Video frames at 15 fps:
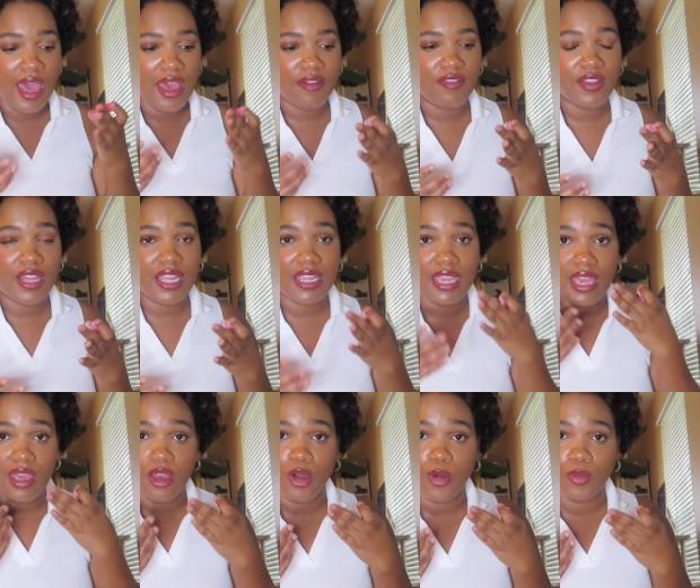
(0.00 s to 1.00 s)
I feel like
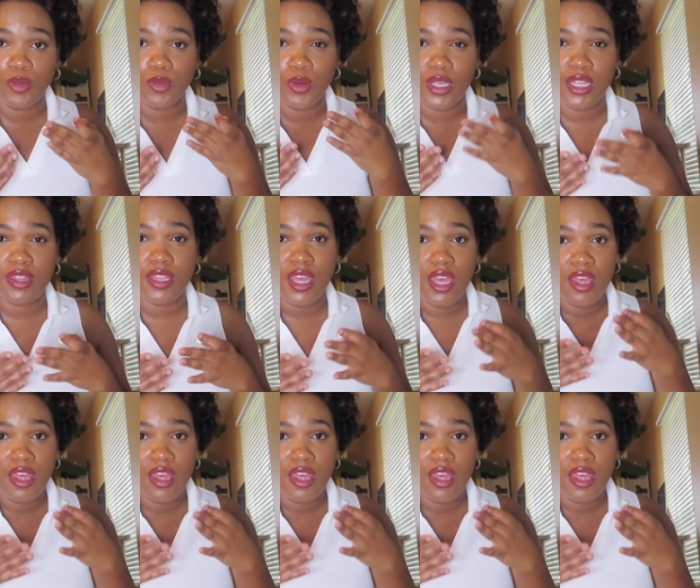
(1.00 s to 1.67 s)
it helps with